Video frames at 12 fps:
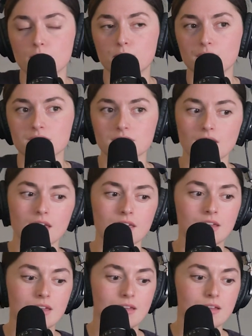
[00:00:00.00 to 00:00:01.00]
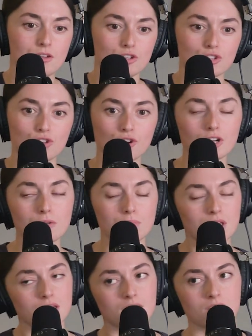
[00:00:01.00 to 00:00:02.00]
But it's you're going to
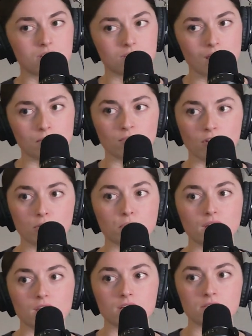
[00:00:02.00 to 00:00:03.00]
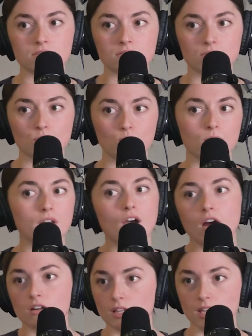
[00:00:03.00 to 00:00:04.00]
be in these type of airplanes
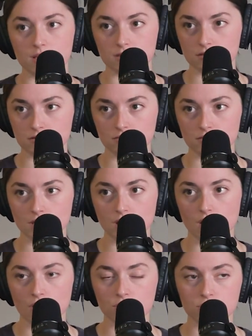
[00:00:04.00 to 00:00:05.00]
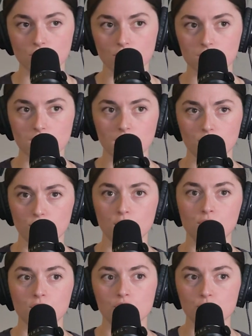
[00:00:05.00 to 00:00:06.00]
regardless, So it's if you
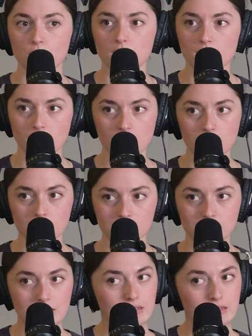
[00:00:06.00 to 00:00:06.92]
don't enjoy this,